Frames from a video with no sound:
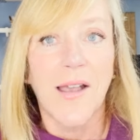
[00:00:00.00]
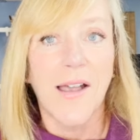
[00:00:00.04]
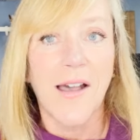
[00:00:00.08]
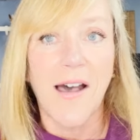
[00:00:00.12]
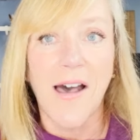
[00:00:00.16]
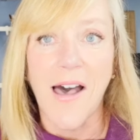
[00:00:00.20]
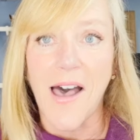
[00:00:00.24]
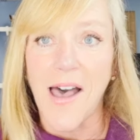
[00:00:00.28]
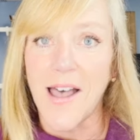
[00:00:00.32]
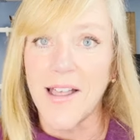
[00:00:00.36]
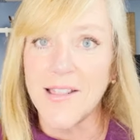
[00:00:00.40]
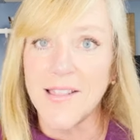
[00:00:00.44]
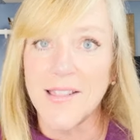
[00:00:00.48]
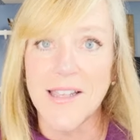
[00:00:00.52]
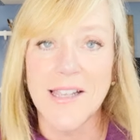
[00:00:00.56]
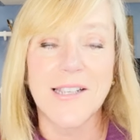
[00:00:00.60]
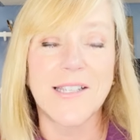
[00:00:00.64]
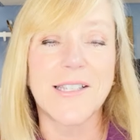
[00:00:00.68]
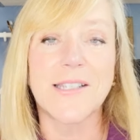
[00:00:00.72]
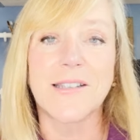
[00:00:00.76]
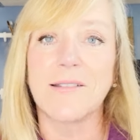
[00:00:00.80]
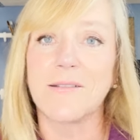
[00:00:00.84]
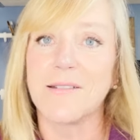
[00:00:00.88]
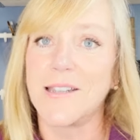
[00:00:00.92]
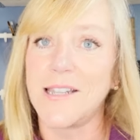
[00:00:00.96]
uh,
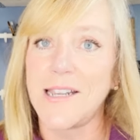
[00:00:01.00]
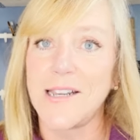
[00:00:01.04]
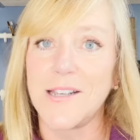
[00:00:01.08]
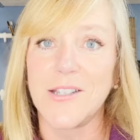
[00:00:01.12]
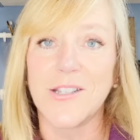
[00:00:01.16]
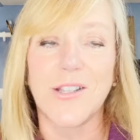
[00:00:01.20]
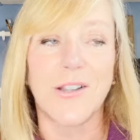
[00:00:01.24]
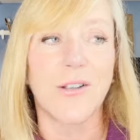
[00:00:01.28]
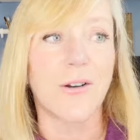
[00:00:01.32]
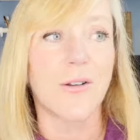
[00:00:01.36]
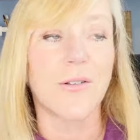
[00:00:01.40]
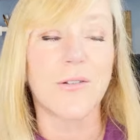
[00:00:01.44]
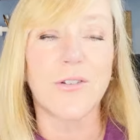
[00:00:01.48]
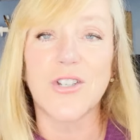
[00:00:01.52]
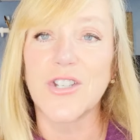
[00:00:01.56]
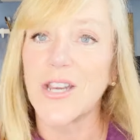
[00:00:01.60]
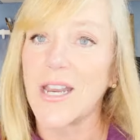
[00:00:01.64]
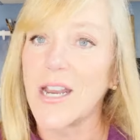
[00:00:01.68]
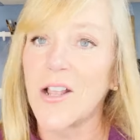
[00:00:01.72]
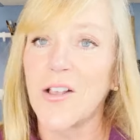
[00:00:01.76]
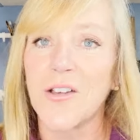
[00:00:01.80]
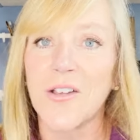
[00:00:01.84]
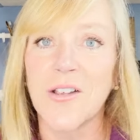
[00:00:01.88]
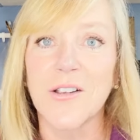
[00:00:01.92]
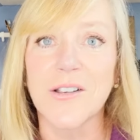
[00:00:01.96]
these, these little
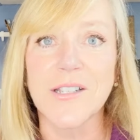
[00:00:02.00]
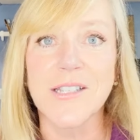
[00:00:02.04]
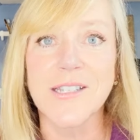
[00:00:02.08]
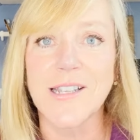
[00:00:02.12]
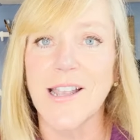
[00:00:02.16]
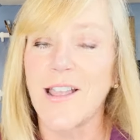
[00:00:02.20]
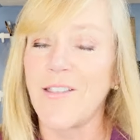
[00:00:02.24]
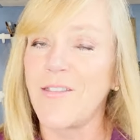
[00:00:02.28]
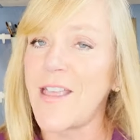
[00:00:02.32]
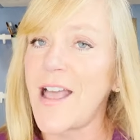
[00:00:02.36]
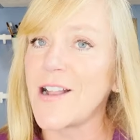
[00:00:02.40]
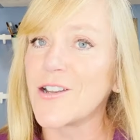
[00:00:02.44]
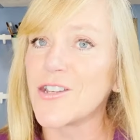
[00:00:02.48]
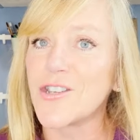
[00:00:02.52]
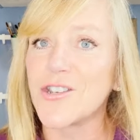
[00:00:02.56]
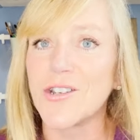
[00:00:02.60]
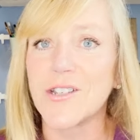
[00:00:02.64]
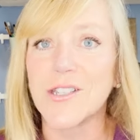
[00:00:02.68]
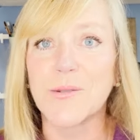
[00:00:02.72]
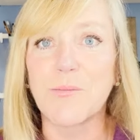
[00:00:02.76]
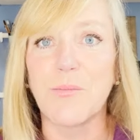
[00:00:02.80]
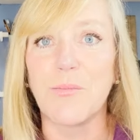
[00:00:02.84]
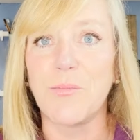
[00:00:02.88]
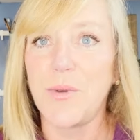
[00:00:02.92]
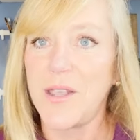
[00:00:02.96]
jingles, and that's
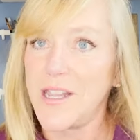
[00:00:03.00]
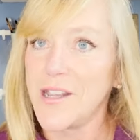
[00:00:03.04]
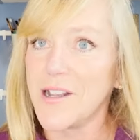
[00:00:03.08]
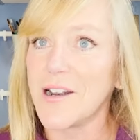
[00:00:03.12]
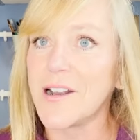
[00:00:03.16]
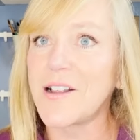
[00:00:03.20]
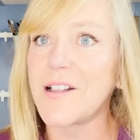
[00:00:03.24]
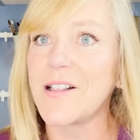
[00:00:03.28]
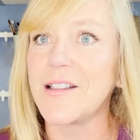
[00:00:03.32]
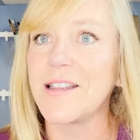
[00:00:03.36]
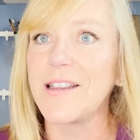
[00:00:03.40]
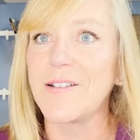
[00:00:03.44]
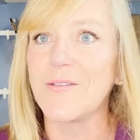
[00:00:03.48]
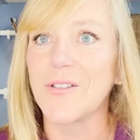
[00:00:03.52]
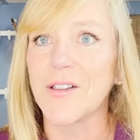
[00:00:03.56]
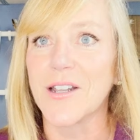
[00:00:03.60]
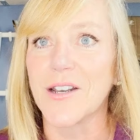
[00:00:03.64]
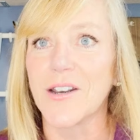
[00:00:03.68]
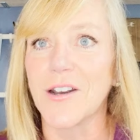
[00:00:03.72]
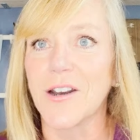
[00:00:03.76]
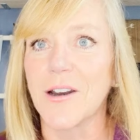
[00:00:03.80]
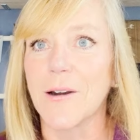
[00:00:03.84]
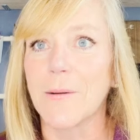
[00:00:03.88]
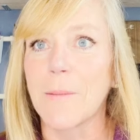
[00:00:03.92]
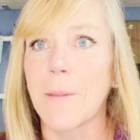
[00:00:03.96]
just being a
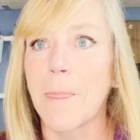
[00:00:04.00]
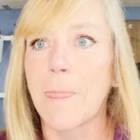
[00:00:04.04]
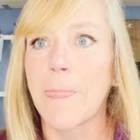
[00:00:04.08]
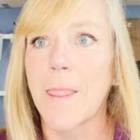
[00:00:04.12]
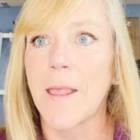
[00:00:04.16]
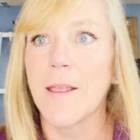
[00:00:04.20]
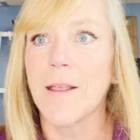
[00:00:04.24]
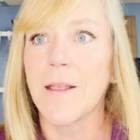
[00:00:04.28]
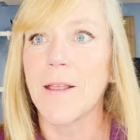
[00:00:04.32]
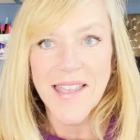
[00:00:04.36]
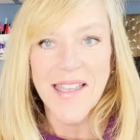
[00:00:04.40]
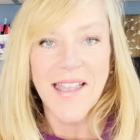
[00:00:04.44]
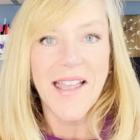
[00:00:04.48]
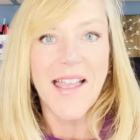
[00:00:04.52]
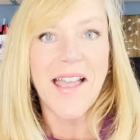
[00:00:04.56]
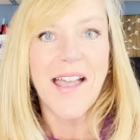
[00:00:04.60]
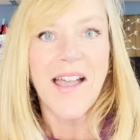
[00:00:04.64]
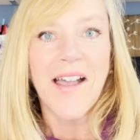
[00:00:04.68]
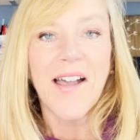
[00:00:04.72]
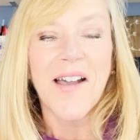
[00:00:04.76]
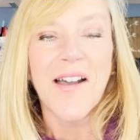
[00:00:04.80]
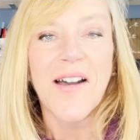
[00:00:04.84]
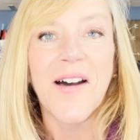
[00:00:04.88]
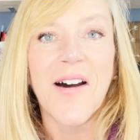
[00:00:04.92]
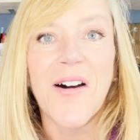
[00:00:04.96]
Clevelander.
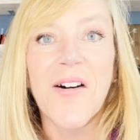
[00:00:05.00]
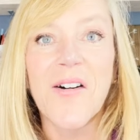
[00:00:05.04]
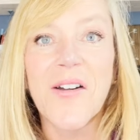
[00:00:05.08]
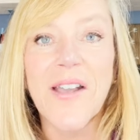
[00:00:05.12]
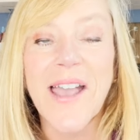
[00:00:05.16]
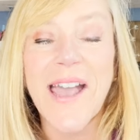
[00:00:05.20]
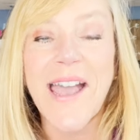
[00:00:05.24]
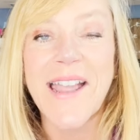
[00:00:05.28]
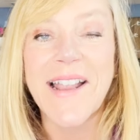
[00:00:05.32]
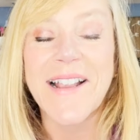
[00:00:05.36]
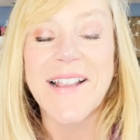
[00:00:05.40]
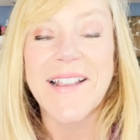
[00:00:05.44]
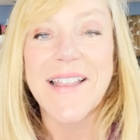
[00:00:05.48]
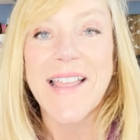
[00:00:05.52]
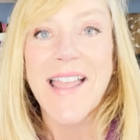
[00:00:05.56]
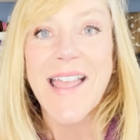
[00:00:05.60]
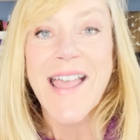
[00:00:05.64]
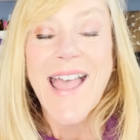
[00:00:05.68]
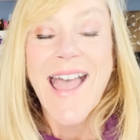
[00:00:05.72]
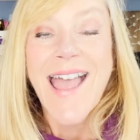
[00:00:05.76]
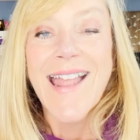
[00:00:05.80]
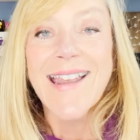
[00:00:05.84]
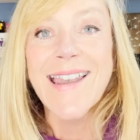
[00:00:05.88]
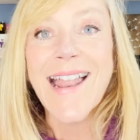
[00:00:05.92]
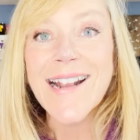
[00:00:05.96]
Okay,
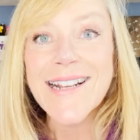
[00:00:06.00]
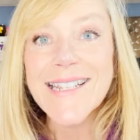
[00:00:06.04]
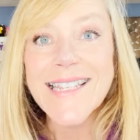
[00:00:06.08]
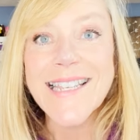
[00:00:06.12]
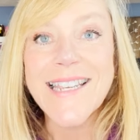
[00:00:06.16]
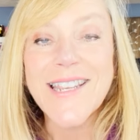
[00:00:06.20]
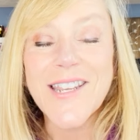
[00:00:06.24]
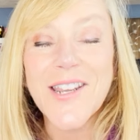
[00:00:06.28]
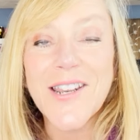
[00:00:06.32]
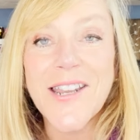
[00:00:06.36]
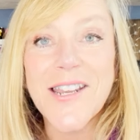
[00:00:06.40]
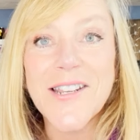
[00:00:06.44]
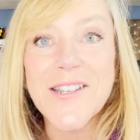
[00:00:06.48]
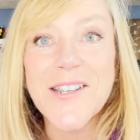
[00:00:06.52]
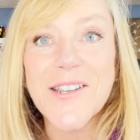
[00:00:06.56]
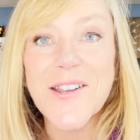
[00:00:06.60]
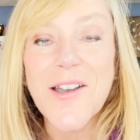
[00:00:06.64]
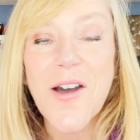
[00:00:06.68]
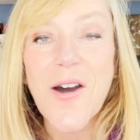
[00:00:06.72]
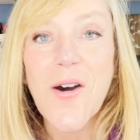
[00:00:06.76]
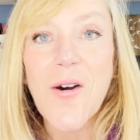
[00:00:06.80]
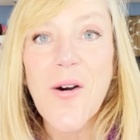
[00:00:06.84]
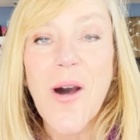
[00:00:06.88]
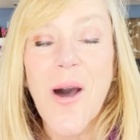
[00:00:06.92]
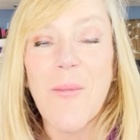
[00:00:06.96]
next thing you need to
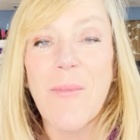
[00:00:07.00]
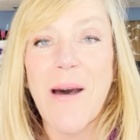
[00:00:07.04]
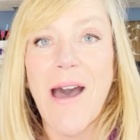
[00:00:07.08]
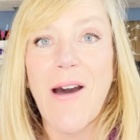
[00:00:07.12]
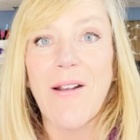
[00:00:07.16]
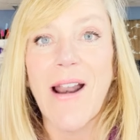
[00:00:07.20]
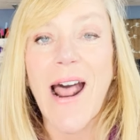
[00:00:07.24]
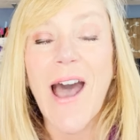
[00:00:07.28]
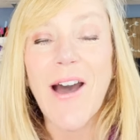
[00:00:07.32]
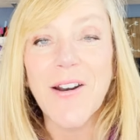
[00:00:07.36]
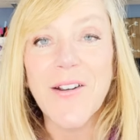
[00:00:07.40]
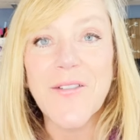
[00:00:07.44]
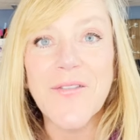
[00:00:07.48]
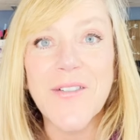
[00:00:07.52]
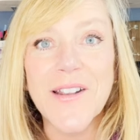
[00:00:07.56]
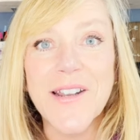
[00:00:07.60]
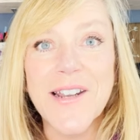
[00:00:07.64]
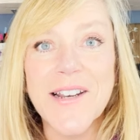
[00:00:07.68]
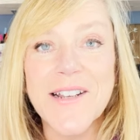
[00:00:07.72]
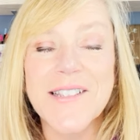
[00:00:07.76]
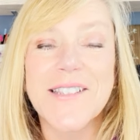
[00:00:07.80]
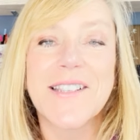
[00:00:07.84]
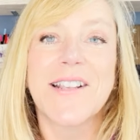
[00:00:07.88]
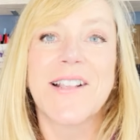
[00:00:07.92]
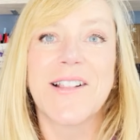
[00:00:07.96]
know about how to fit
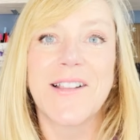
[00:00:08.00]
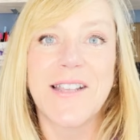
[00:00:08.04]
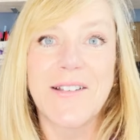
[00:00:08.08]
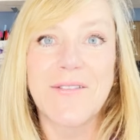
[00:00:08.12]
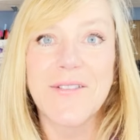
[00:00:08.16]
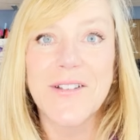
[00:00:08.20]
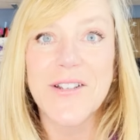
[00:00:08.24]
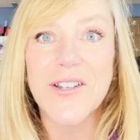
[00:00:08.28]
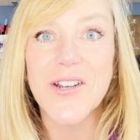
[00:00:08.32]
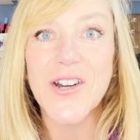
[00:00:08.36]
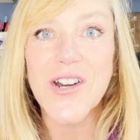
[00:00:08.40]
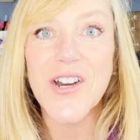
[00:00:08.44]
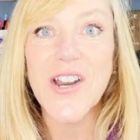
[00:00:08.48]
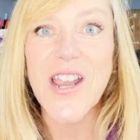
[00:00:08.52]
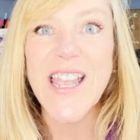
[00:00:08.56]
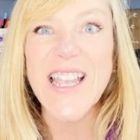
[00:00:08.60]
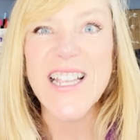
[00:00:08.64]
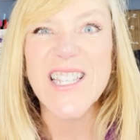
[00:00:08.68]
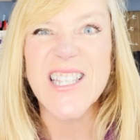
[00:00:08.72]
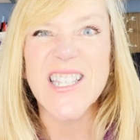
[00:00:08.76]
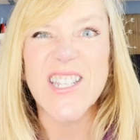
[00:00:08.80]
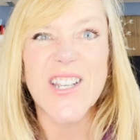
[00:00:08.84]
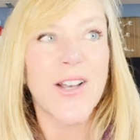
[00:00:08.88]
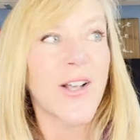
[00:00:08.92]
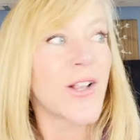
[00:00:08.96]
in as a Clevelander
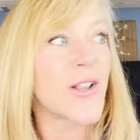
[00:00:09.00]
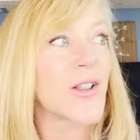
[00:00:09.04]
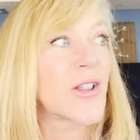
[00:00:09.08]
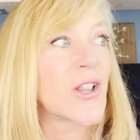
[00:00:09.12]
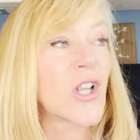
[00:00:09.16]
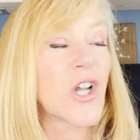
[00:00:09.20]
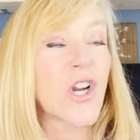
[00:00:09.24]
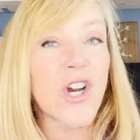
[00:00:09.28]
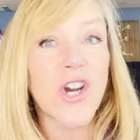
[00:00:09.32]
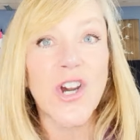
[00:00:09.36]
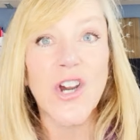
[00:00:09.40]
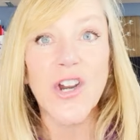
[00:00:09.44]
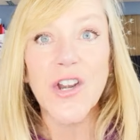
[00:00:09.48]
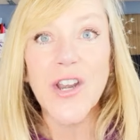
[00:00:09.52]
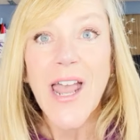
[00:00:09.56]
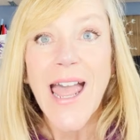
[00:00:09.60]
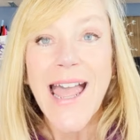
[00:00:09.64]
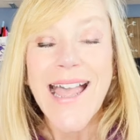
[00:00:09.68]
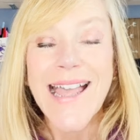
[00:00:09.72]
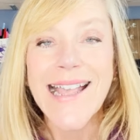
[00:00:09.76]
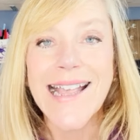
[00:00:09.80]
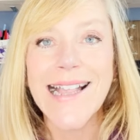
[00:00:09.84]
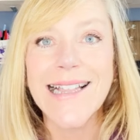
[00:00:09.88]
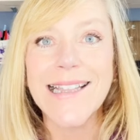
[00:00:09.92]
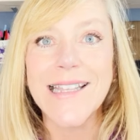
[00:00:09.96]
is to learn
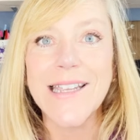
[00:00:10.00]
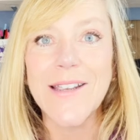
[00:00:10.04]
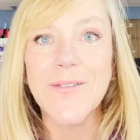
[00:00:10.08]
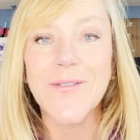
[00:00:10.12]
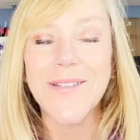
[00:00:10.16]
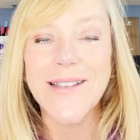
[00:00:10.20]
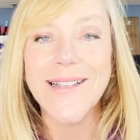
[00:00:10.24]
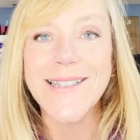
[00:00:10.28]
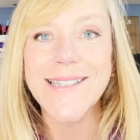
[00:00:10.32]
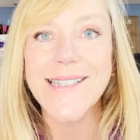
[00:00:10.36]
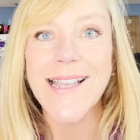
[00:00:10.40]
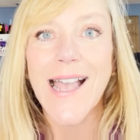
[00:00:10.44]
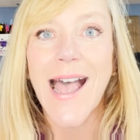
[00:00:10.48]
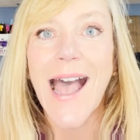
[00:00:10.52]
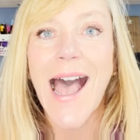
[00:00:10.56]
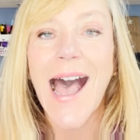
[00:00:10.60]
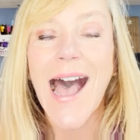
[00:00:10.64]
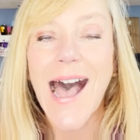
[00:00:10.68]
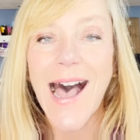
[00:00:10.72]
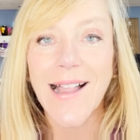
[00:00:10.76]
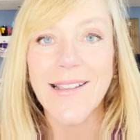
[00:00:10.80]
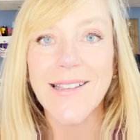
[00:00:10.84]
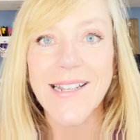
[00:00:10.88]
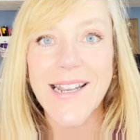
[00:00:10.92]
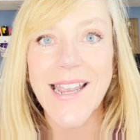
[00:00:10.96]
Cleveland's
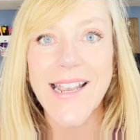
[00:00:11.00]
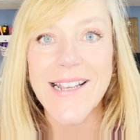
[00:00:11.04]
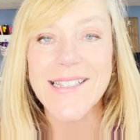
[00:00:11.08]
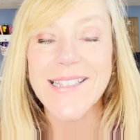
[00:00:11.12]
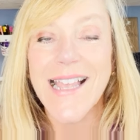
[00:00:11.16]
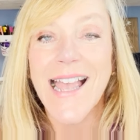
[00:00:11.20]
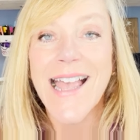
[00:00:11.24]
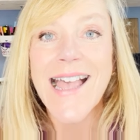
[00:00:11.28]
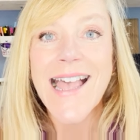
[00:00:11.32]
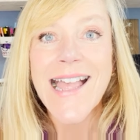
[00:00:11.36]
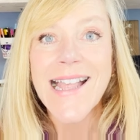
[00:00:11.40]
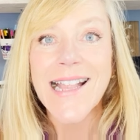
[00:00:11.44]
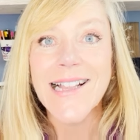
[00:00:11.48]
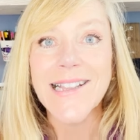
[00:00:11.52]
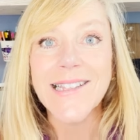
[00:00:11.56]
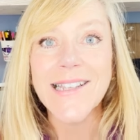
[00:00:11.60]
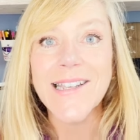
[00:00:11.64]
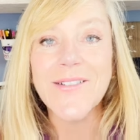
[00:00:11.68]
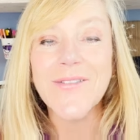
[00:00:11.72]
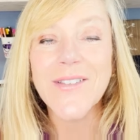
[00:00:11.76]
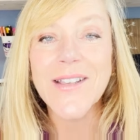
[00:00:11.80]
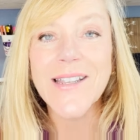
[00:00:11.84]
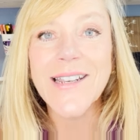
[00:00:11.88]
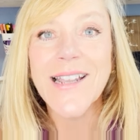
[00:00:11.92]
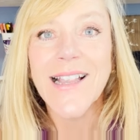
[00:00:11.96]
holidays.
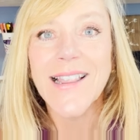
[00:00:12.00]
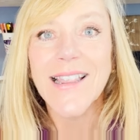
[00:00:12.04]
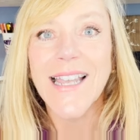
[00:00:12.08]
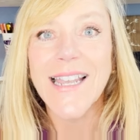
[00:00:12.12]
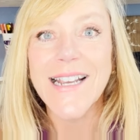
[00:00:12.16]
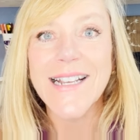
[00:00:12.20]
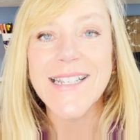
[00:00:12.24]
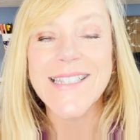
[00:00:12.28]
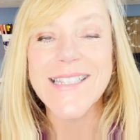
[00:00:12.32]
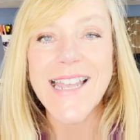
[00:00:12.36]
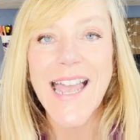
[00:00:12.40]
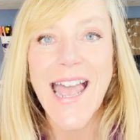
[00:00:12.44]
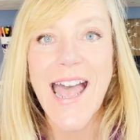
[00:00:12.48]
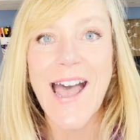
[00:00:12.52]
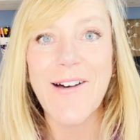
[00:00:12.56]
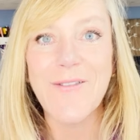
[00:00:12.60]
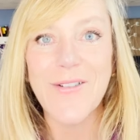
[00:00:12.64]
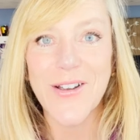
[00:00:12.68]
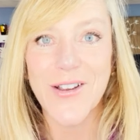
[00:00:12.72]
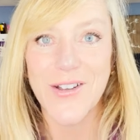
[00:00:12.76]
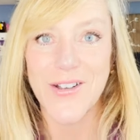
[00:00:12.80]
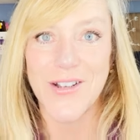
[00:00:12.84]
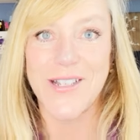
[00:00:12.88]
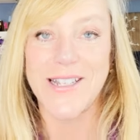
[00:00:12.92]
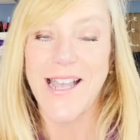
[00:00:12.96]
Cleveland likes to have
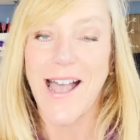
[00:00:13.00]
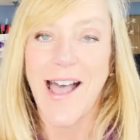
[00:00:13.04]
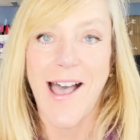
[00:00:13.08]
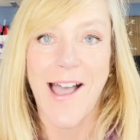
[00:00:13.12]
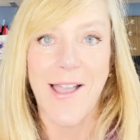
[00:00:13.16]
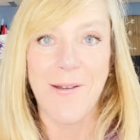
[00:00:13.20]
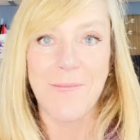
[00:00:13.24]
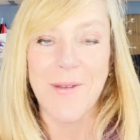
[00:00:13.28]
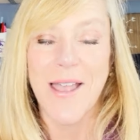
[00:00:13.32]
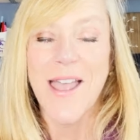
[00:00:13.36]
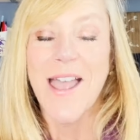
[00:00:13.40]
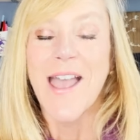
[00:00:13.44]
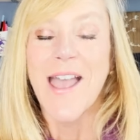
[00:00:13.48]
a good time.